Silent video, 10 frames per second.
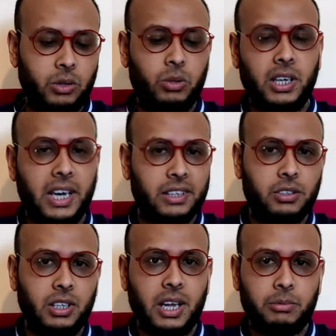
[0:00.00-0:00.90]
it will connect
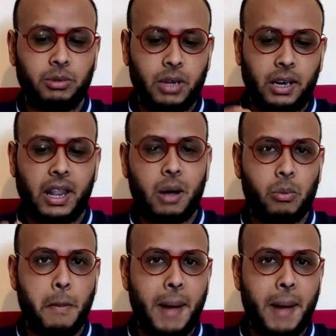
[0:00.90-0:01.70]
to your laptop and that will